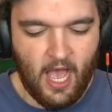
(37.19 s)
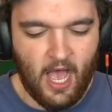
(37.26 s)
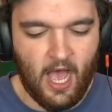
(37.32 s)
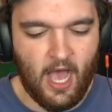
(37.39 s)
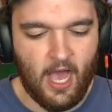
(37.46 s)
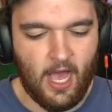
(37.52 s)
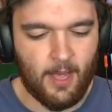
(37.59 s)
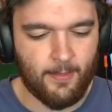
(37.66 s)

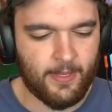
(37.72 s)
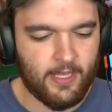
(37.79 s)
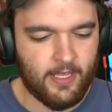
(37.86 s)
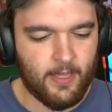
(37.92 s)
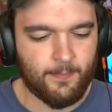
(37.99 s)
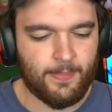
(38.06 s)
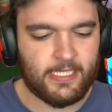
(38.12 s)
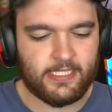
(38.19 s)
Um,
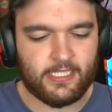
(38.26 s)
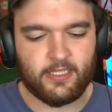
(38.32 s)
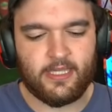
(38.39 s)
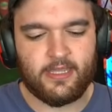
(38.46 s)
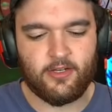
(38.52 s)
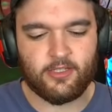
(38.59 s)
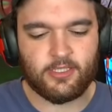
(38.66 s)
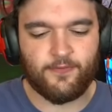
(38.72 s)
basically,
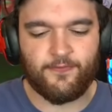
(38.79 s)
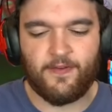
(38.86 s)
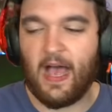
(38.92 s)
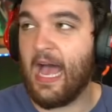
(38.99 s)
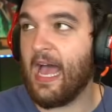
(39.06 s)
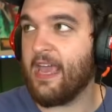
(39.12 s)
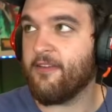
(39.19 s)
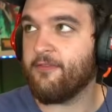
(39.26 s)
there's
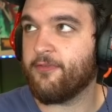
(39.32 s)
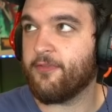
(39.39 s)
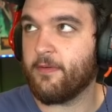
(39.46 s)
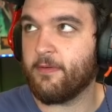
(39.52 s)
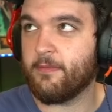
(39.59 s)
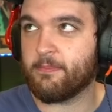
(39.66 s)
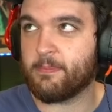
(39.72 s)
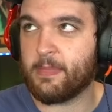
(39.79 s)
five
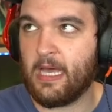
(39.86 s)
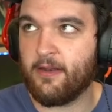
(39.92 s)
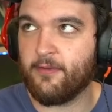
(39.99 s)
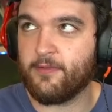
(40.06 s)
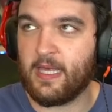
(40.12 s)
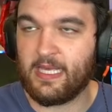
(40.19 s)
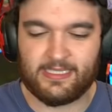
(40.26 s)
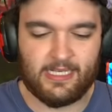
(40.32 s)
kind
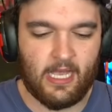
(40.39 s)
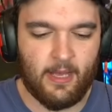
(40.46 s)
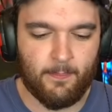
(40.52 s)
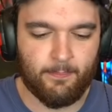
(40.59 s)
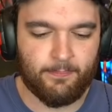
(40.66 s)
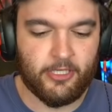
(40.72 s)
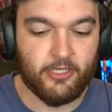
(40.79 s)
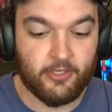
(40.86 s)
of like
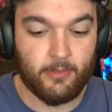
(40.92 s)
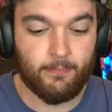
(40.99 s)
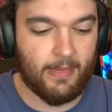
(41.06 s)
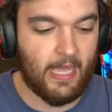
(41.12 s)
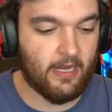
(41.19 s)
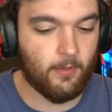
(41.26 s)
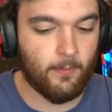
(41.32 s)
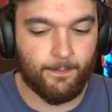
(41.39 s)
uh, build and
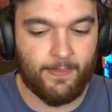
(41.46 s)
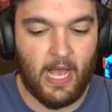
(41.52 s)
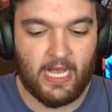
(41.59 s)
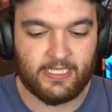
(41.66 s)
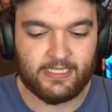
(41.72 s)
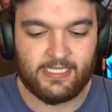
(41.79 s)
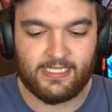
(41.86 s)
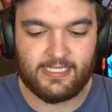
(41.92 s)
battle
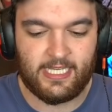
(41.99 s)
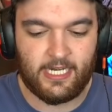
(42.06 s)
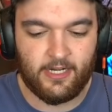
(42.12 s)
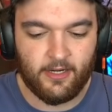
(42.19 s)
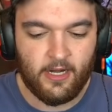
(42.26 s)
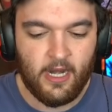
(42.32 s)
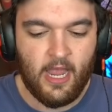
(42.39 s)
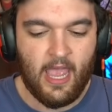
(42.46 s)
boxes
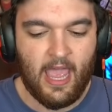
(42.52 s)
here,